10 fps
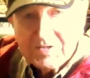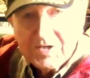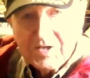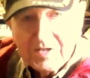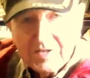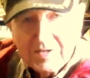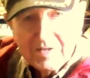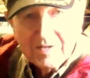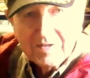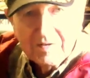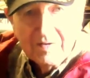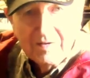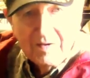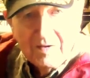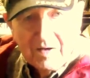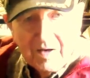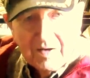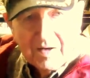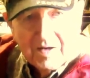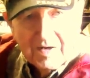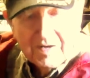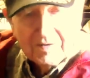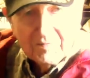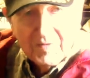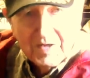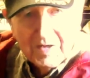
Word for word: shin, and and I hit my